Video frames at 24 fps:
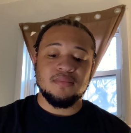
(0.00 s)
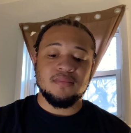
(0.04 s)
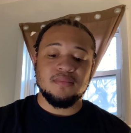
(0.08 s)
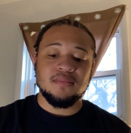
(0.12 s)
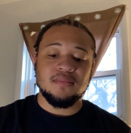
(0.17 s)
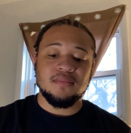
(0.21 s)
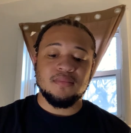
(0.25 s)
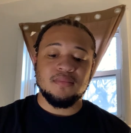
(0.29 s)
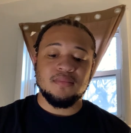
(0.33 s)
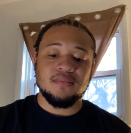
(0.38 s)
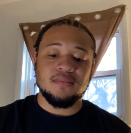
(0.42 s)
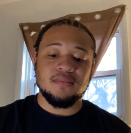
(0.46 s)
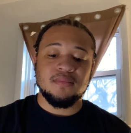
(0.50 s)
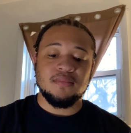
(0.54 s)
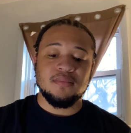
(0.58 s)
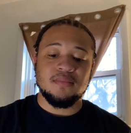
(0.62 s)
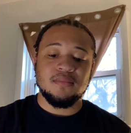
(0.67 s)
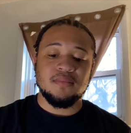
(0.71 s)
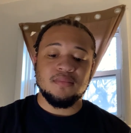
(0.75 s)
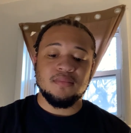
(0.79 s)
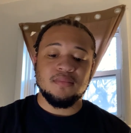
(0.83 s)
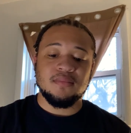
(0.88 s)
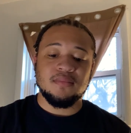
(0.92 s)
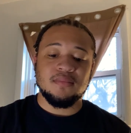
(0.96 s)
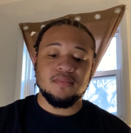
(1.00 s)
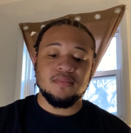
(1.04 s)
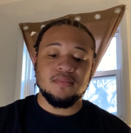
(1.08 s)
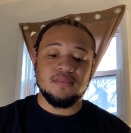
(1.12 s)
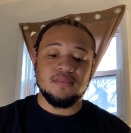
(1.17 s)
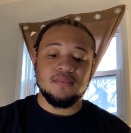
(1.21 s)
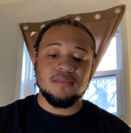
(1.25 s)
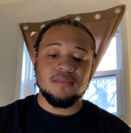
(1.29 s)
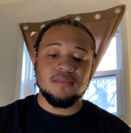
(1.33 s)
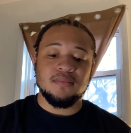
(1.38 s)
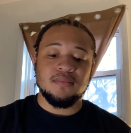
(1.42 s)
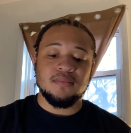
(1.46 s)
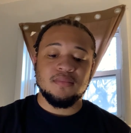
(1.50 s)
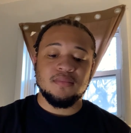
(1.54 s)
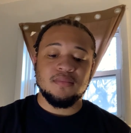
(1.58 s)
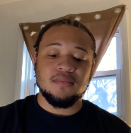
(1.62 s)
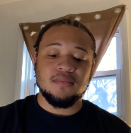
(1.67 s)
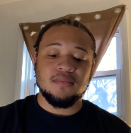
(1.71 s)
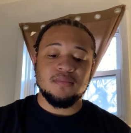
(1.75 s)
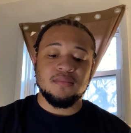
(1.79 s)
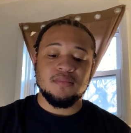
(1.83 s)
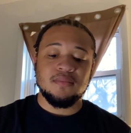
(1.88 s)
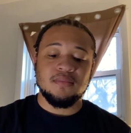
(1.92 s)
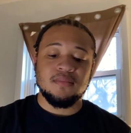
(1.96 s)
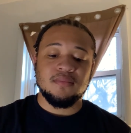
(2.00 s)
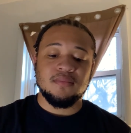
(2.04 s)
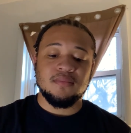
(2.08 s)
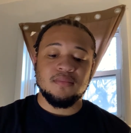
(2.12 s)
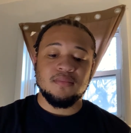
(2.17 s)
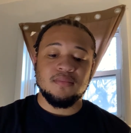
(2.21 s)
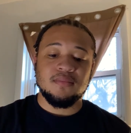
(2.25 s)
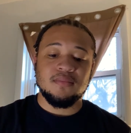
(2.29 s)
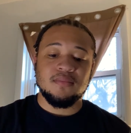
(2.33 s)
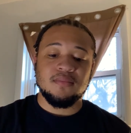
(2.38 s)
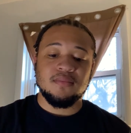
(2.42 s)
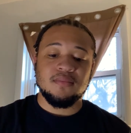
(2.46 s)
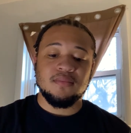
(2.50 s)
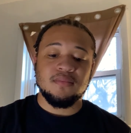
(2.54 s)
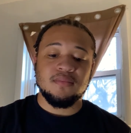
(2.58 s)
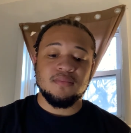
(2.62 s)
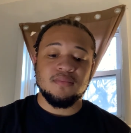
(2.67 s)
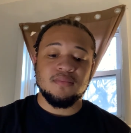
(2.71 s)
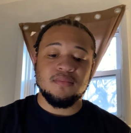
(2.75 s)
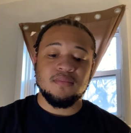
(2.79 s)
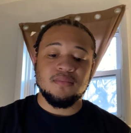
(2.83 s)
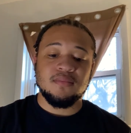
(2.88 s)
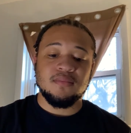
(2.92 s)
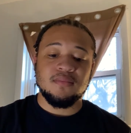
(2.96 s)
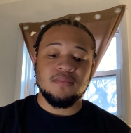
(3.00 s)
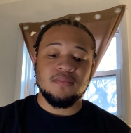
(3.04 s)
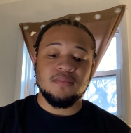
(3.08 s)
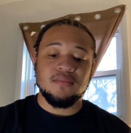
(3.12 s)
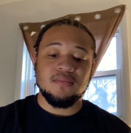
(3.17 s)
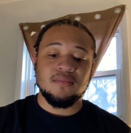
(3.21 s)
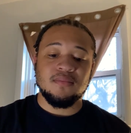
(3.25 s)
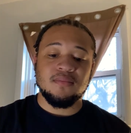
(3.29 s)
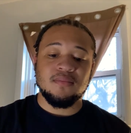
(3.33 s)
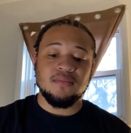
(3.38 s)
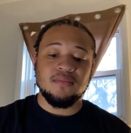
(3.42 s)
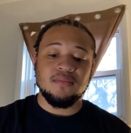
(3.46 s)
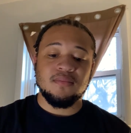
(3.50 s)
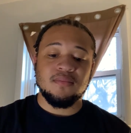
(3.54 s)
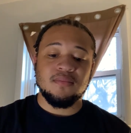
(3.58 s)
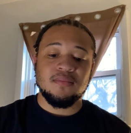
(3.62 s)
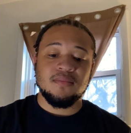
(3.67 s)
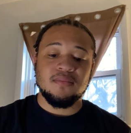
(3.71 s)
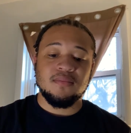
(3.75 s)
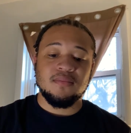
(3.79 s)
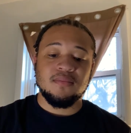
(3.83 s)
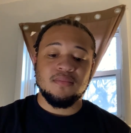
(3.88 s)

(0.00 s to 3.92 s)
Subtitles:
Nothing is said.